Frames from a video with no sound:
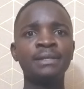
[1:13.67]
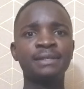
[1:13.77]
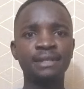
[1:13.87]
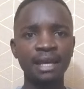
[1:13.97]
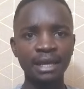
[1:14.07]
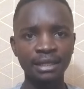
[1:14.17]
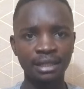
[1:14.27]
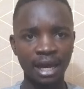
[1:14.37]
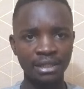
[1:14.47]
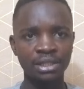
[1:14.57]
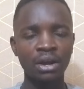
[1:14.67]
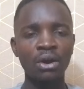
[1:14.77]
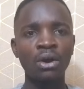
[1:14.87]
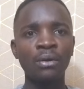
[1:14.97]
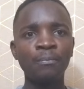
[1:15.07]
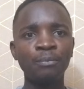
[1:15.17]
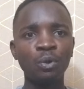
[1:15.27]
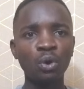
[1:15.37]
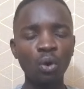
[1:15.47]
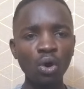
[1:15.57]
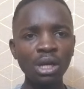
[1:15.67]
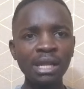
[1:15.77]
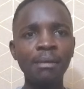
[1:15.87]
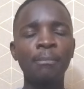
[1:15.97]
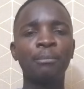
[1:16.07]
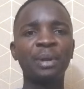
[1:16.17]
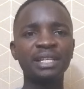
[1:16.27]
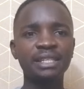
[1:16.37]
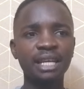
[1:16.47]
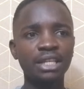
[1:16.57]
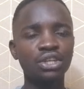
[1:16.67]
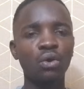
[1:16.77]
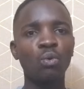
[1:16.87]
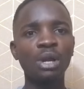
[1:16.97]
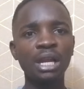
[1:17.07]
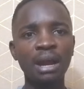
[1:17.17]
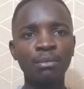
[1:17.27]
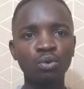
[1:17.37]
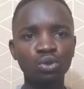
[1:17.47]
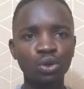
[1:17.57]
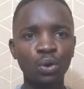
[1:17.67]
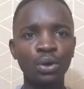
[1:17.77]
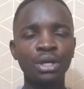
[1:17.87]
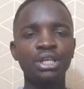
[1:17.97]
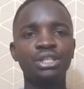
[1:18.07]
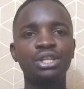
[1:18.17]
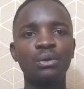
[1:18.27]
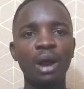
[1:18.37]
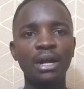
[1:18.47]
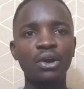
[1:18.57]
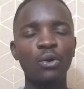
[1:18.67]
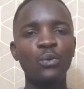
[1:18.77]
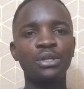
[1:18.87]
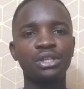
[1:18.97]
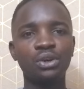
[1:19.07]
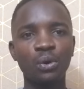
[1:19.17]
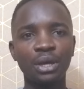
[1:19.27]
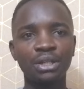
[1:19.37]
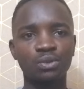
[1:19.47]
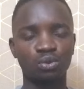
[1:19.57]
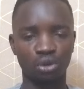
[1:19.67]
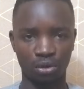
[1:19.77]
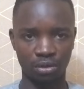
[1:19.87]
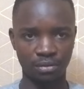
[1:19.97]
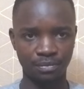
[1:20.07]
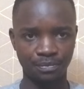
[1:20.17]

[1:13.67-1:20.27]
said that only President William Ruto is the one who is going to talk.